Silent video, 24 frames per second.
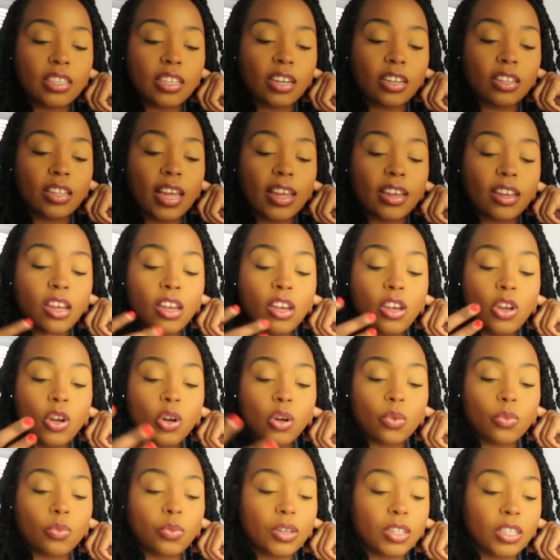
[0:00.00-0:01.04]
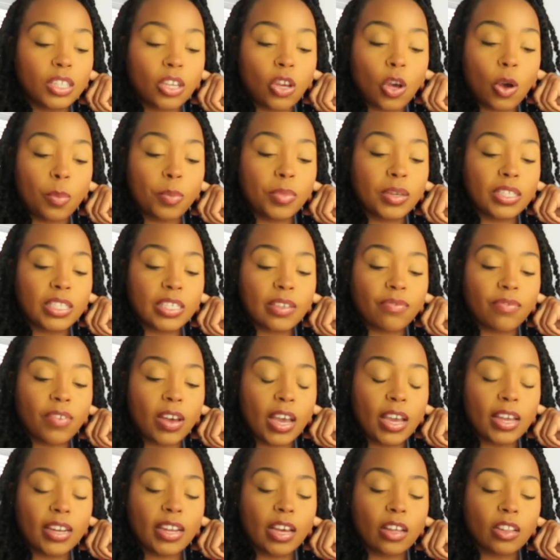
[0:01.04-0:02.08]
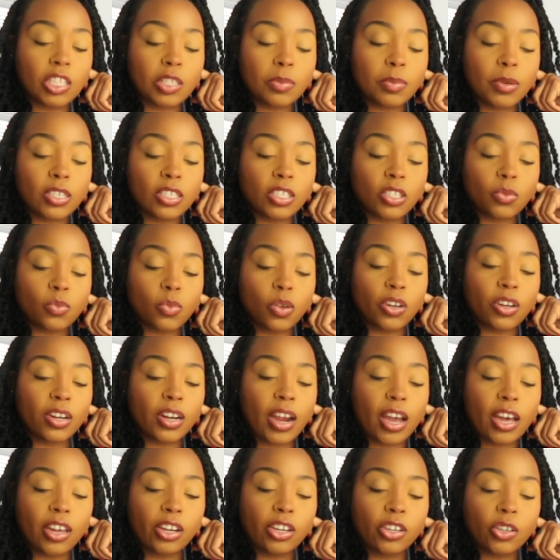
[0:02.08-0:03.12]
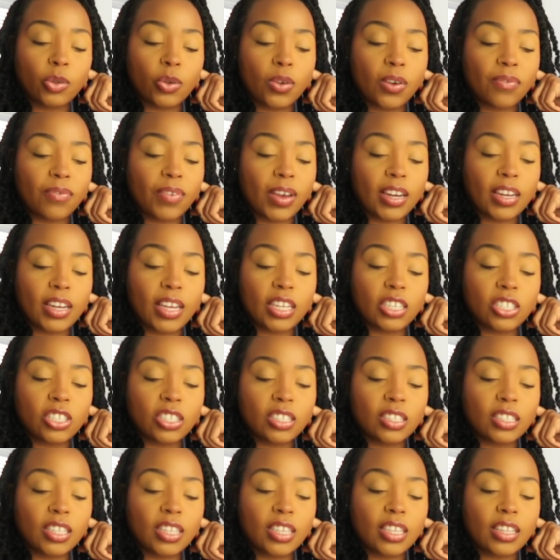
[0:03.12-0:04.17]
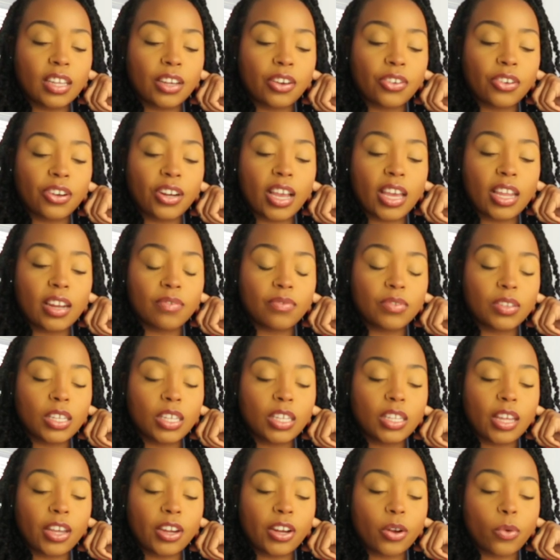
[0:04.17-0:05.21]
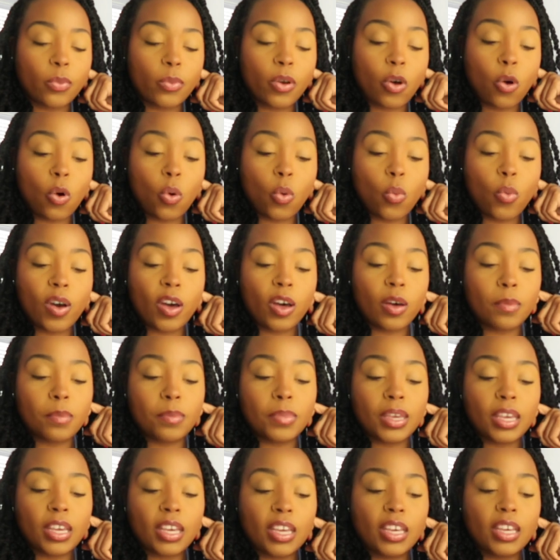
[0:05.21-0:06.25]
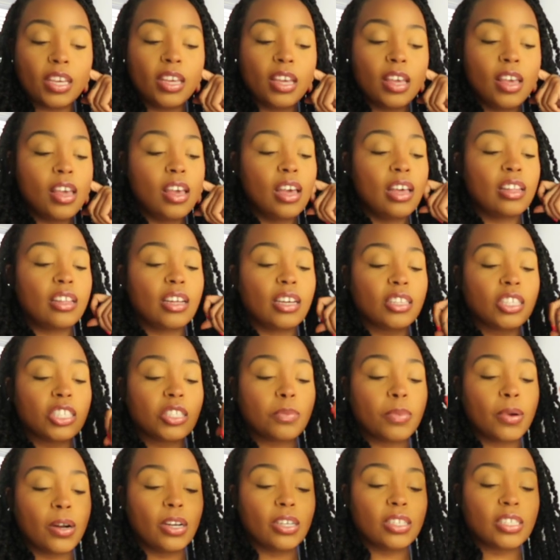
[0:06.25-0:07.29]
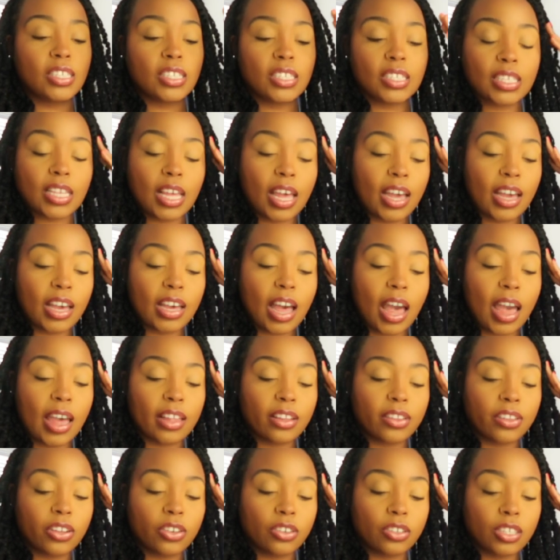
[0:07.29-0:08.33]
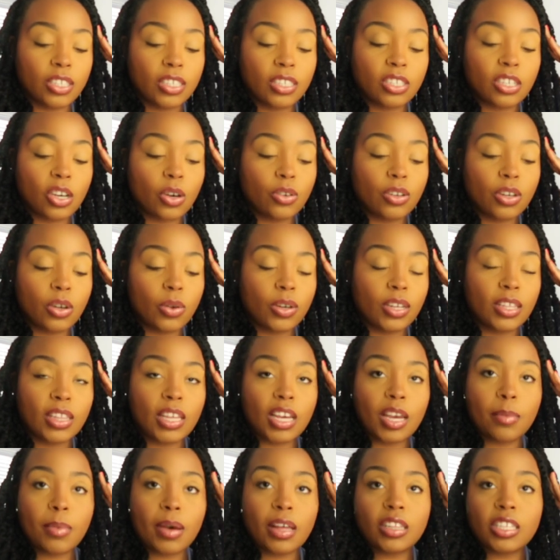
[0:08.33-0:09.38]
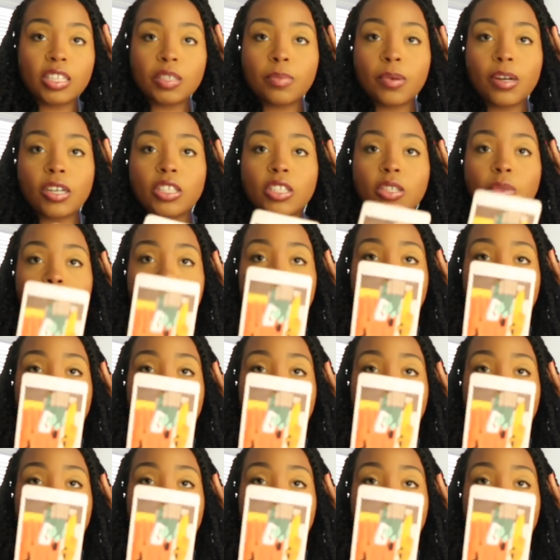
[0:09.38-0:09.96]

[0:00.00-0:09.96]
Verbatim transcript: And they're, like, really hoping to find out. This person's wondering how you're doing financially, like, creatively, like, your whole well-being. Like, this person is like, I literally don't know anything about this person,